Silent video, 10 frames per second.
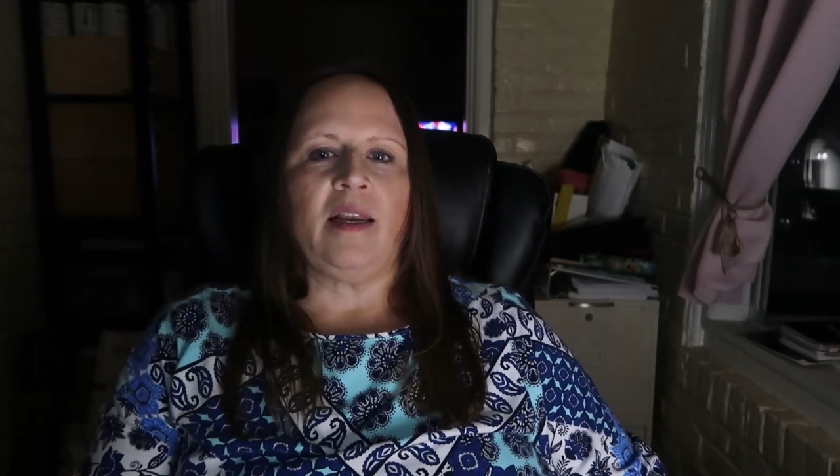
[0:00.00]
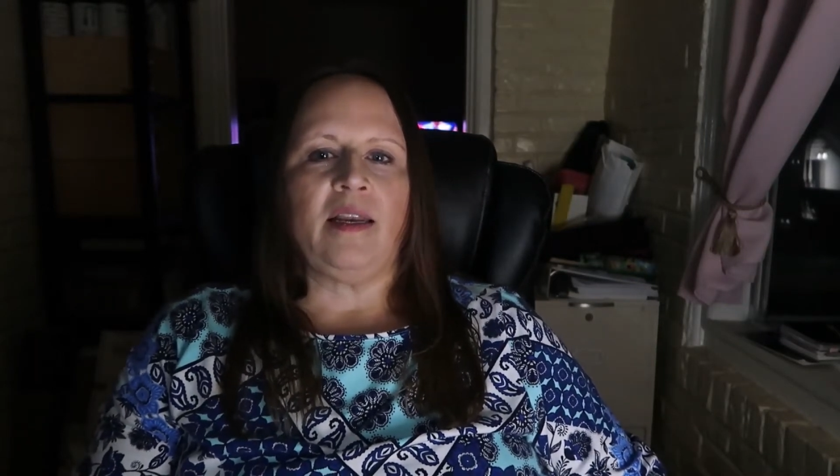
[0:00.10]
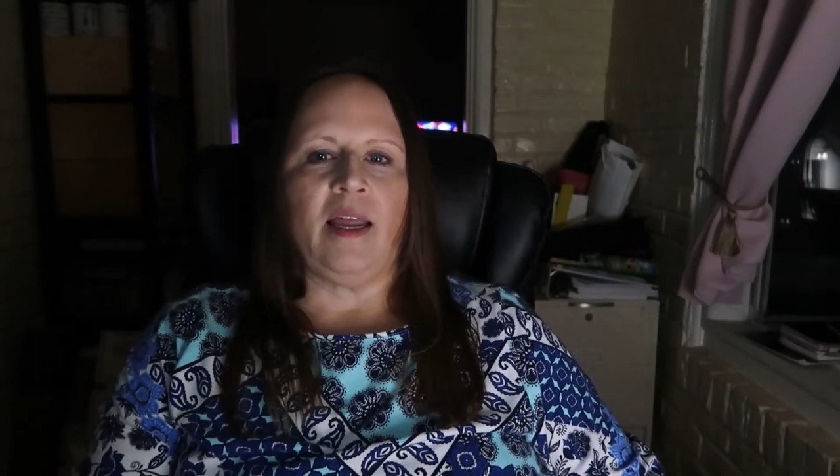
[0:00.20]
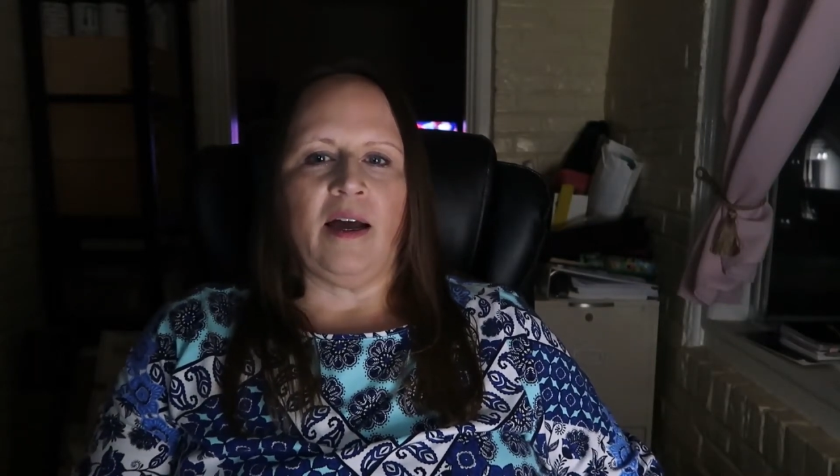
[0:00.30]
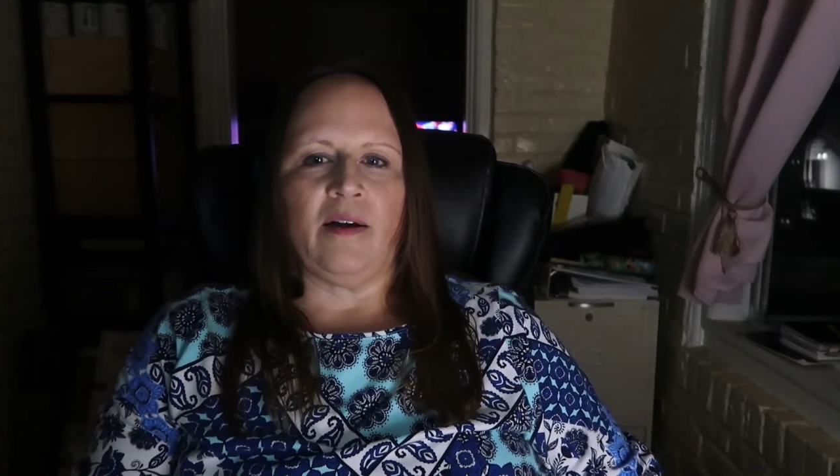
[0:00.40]

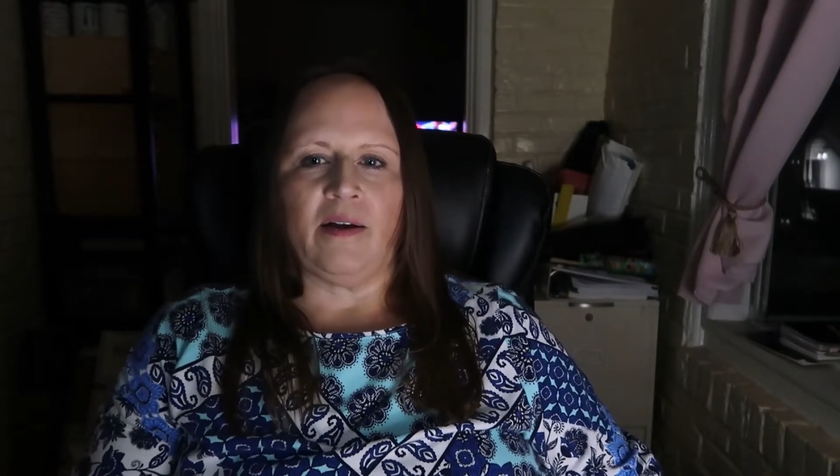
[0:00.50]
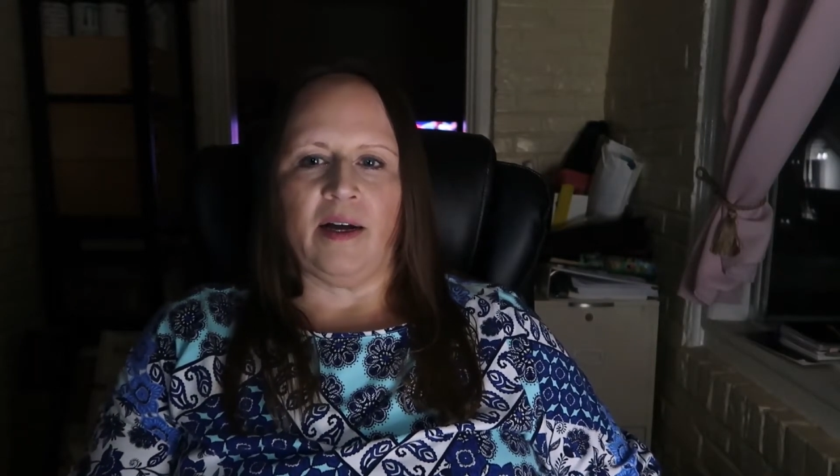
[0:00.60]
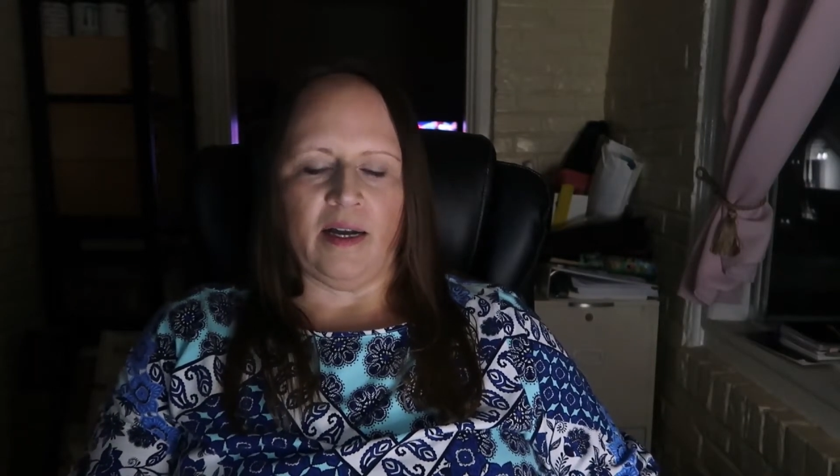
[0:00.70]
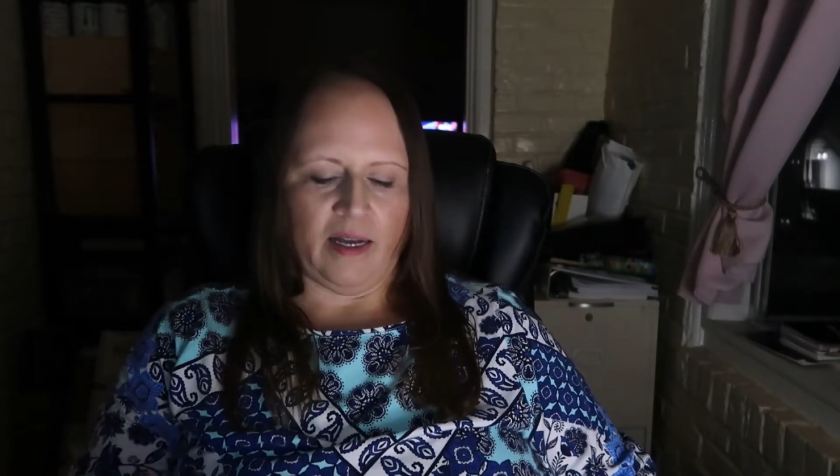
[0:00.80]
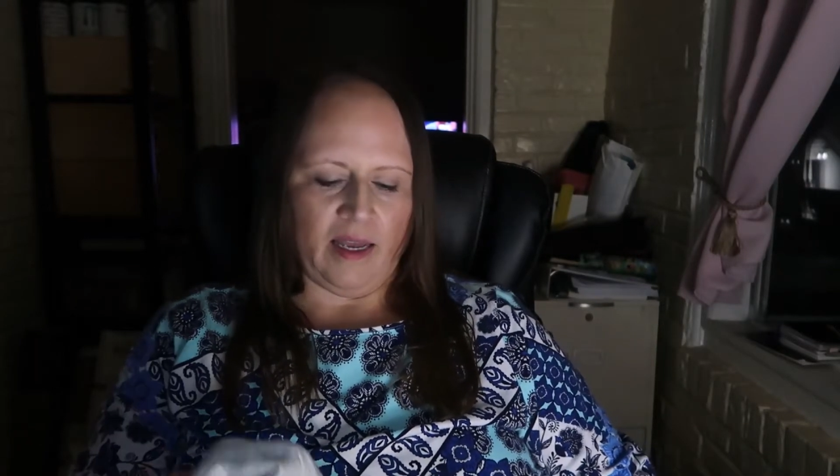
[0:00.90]
Now,
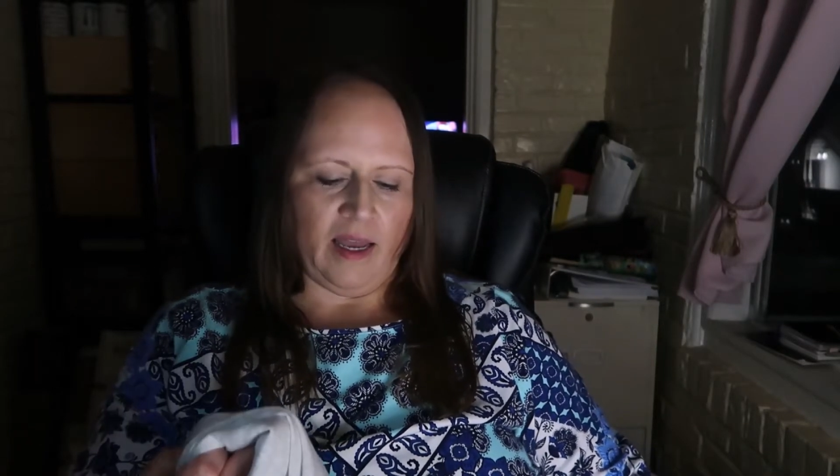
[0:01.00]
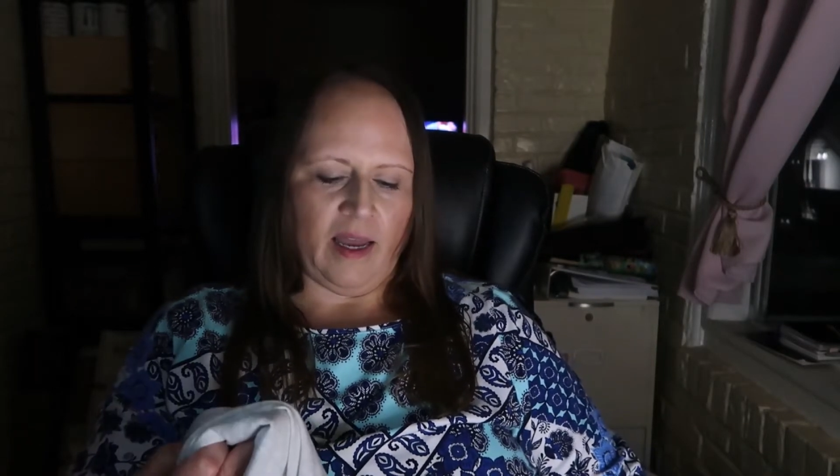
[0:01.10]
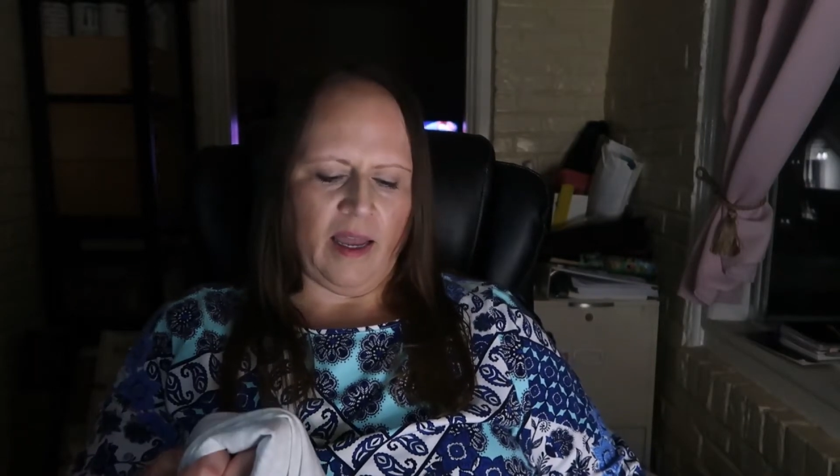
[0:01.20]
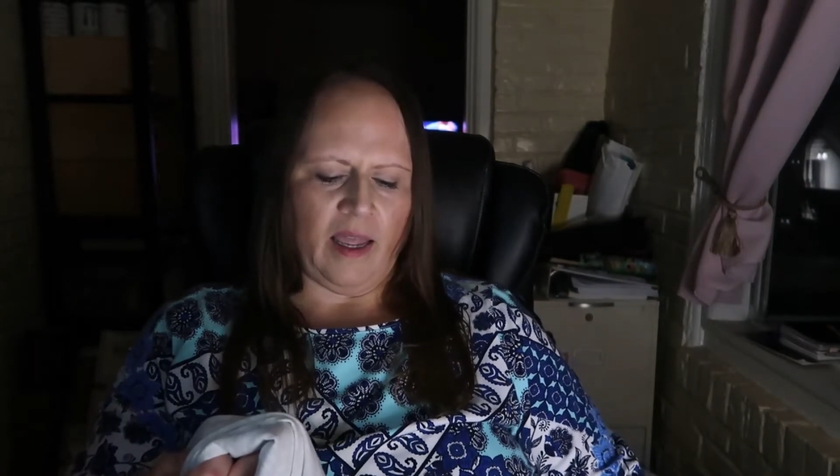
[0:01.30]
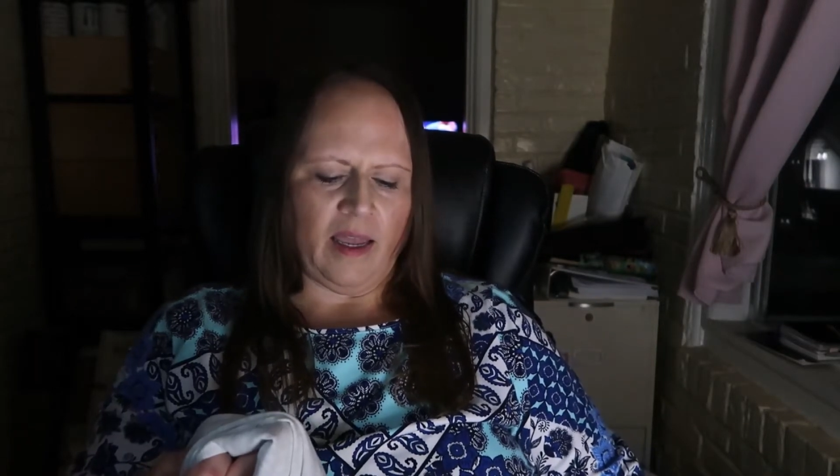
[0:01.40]

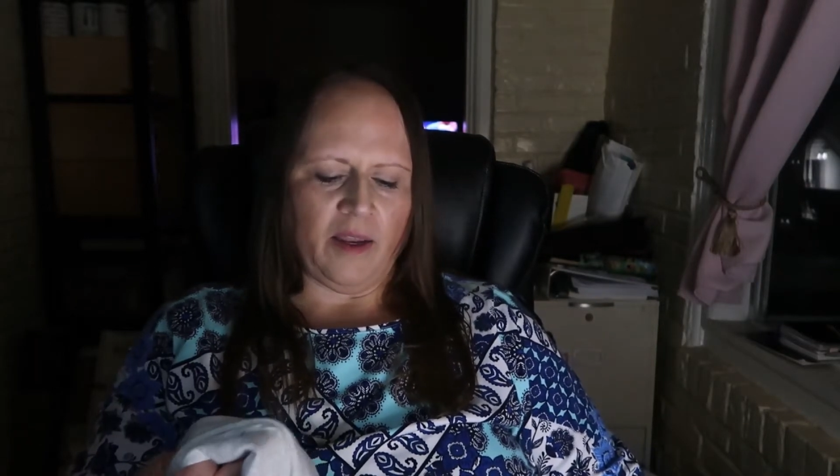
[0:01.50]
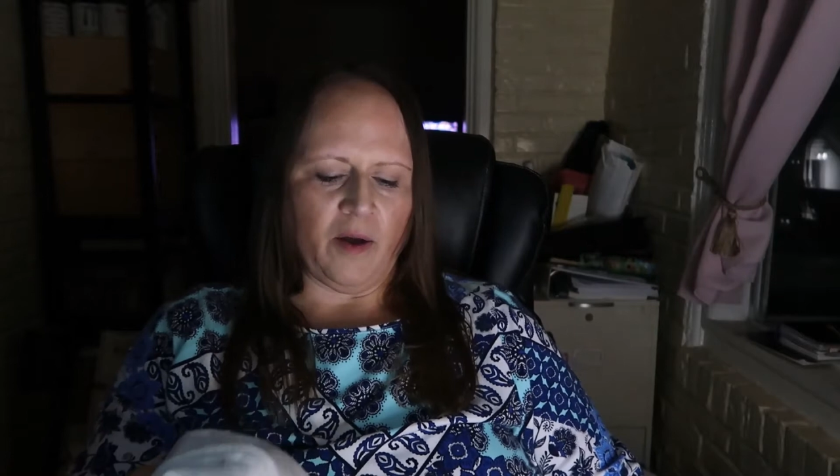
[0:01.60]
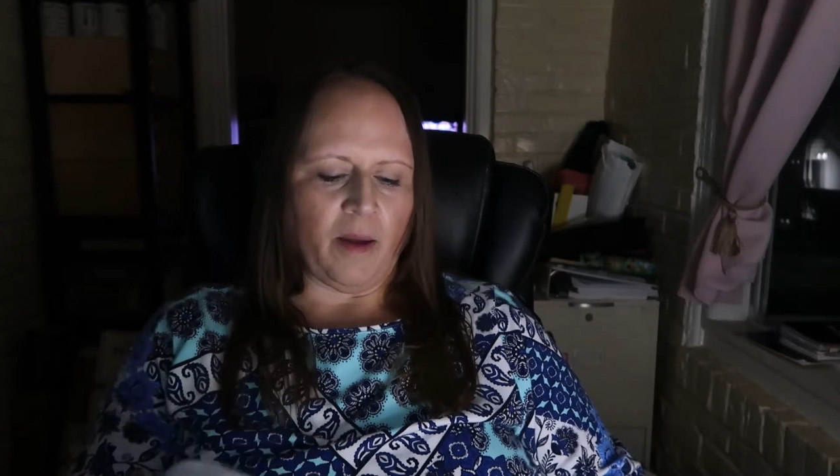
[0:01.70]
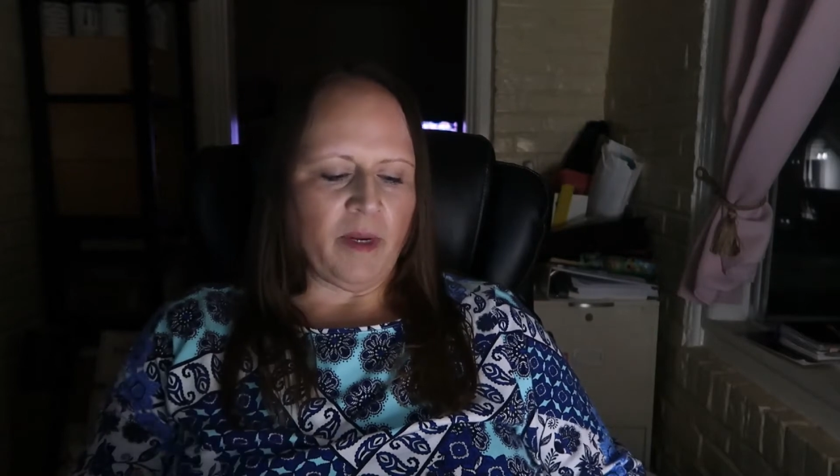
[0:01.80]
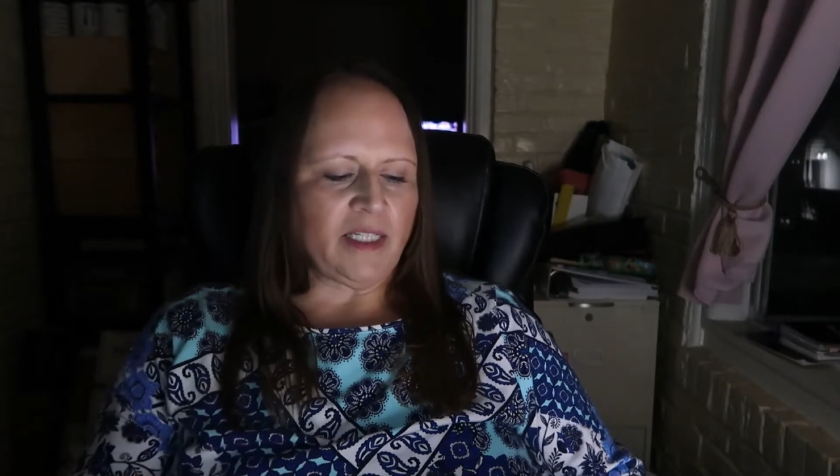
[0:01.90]

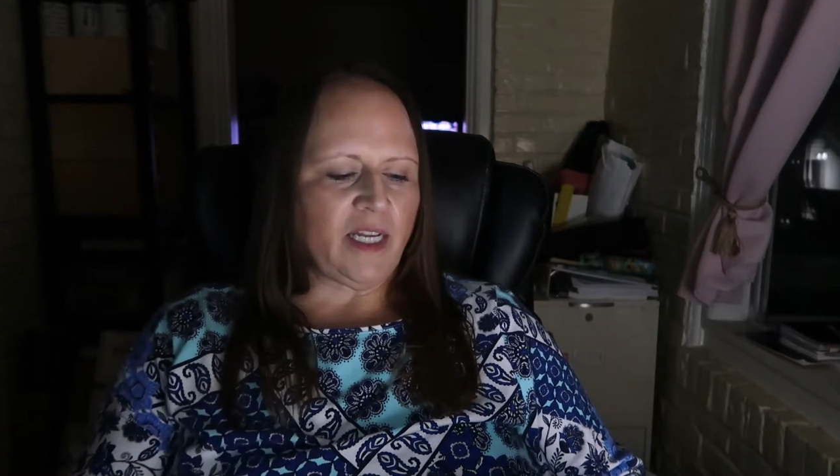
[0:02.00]
I'm not